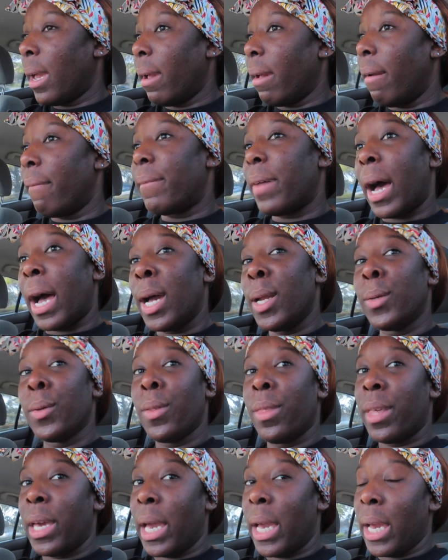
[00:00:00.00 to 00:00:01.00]
if I do
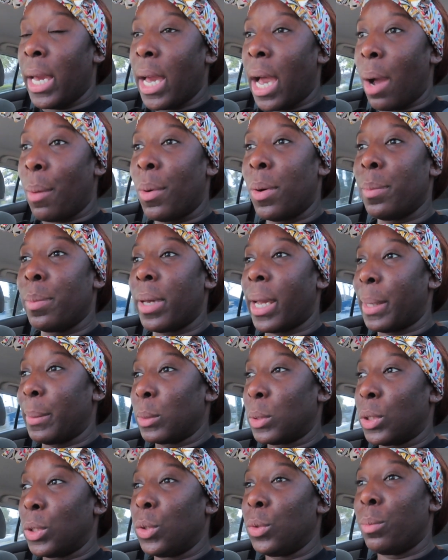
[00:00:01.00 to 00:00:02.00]
that, I won't be
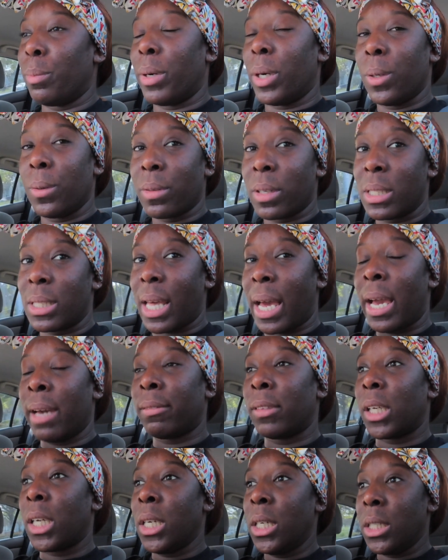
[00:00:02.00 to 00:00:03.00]
able to do both because I
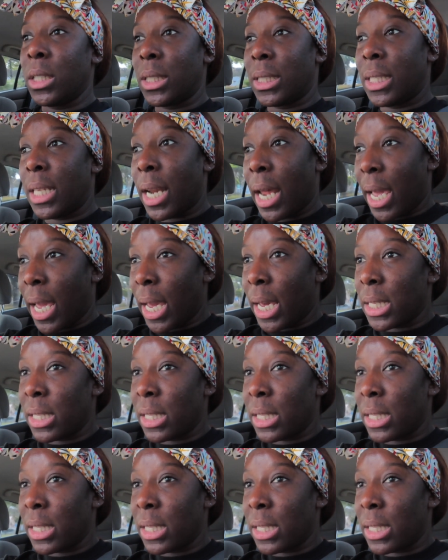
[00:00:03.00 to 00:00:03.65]
have to cook today.